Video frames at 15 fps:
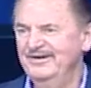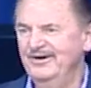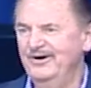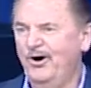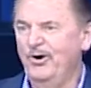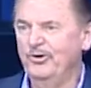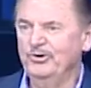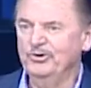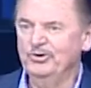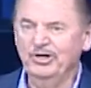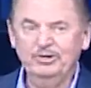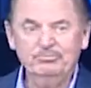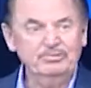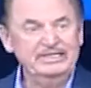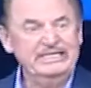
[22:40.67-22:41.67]
all your
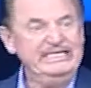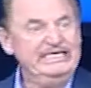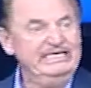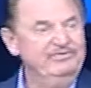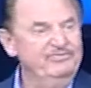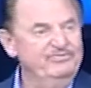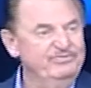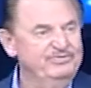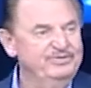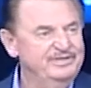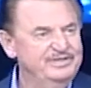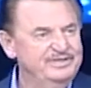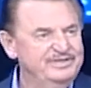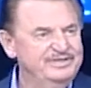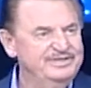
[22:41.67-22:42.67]
unbelief,
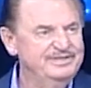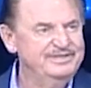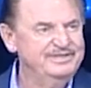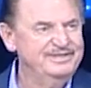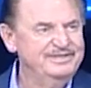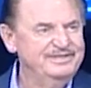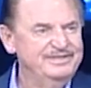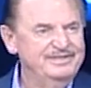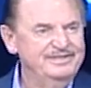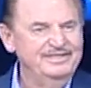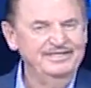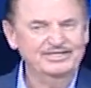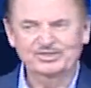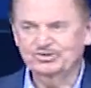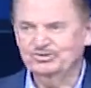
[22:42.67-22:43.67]

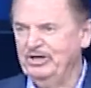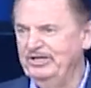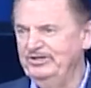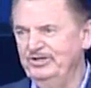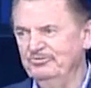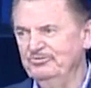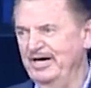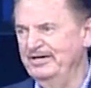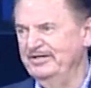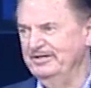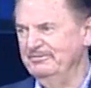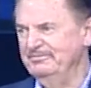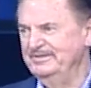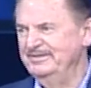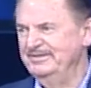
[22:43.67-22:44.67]
it'll straighten you right
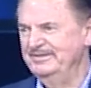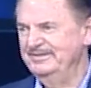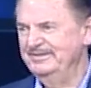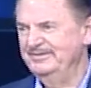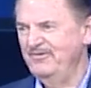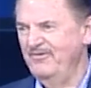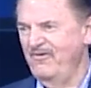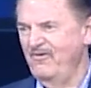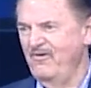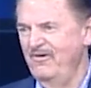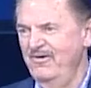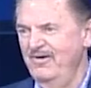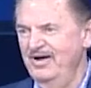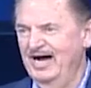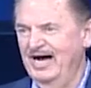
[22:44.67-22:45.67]
up.
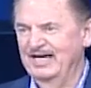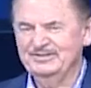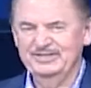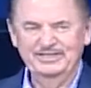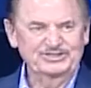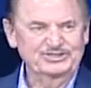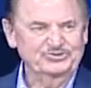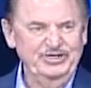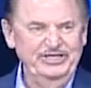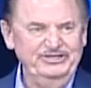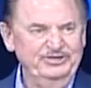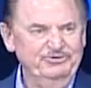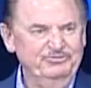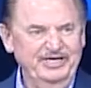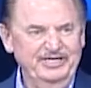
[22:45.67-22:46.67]
I said, it'll straighten
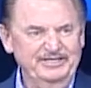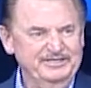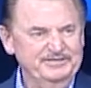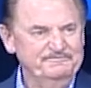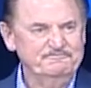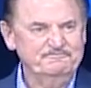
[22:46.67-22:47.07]
you right up.